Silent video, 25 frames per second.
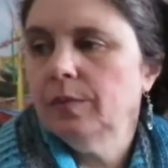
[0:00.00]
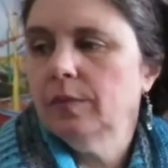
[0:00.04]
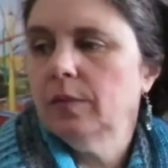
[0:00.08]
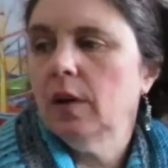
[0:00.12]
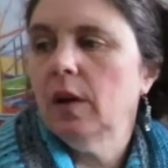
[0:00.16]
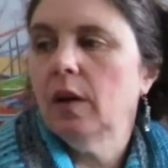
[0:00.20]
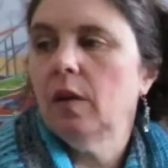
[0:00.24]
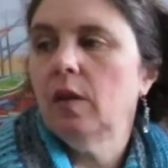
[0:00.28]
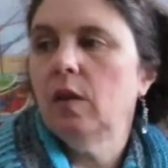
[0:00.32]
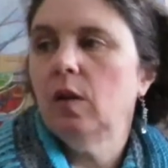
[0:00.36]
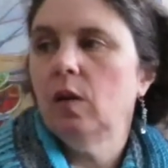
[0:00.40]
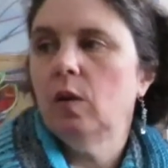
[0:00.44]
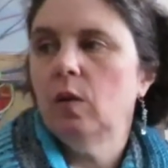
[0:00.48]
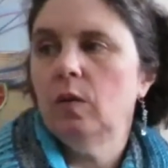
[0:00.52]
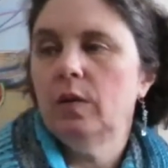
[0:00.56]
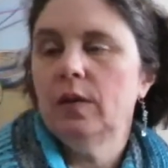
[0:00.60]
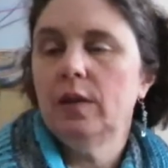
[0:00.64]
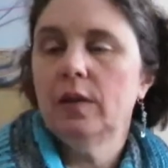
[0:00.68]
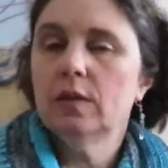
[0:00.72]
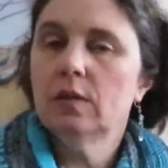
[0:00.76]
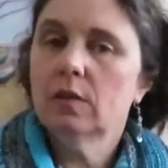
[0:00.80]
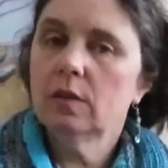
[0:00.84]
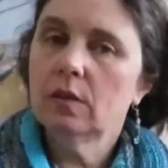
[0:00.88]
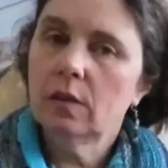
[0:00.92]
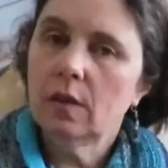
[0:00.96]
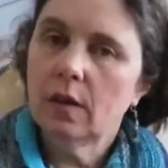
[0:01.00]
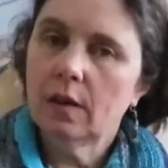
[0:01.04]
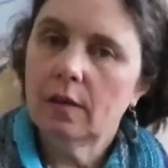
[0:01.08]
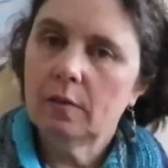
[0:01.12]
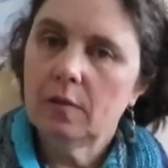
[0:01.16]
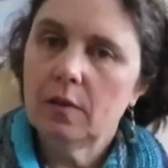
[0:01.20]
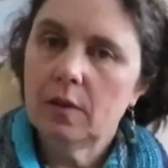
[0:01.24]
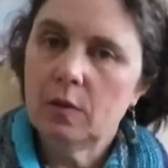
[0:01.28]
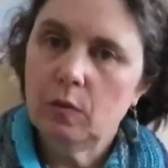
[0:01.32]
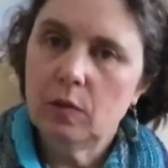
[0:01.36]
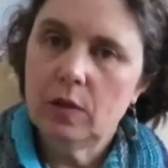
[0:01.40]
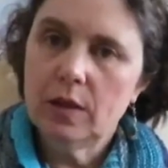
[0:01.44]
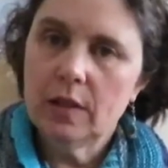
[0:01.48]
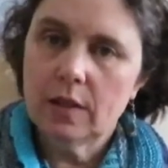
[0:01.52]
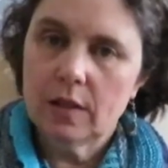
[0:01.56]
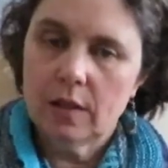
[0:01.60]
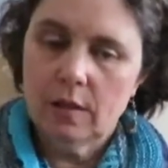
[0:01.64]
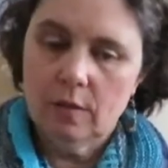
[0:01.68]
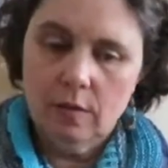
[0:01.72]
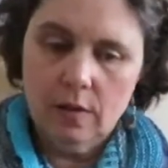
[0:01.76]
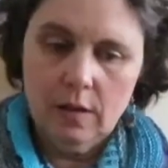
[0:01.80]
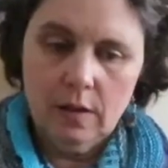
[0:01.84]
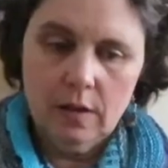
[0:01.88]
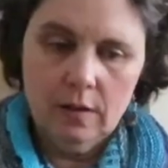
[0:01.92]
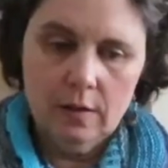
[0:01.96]
Although these are not
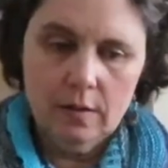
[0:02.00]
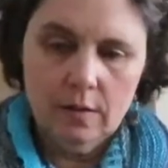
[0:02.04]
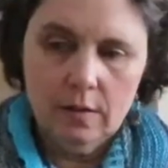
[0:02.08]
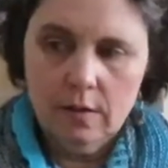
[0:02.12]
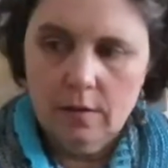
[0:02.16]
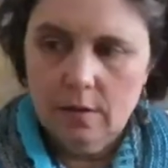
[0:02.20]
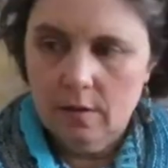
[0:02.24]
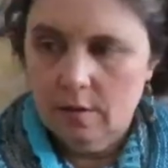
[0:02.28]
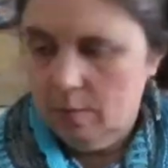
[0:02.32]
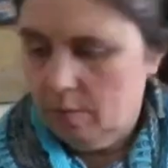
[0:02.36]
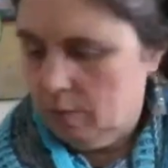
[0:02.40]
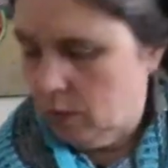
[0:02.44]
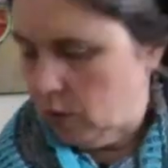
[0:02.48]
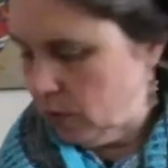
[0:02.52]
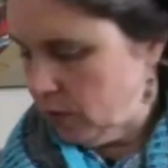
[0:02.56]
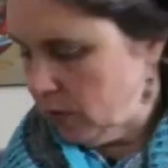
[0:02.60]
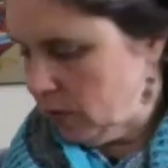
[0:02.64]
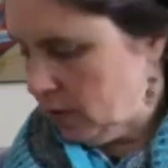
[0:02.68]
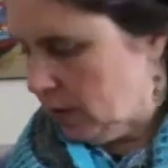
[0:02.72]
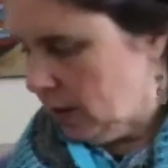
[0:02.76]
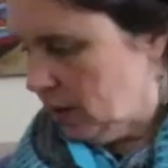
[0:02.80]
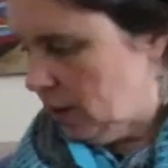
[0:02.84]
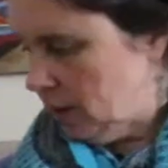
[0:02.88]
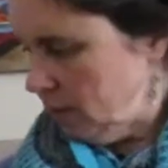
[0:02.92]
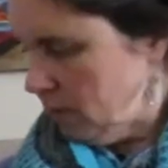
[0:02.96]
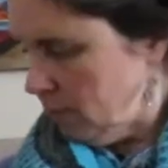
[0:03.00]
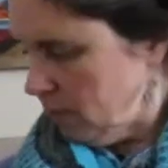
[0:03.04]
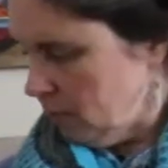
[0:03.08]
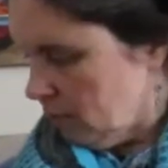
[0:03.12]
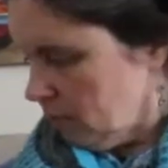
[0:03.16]
recent things, mostly,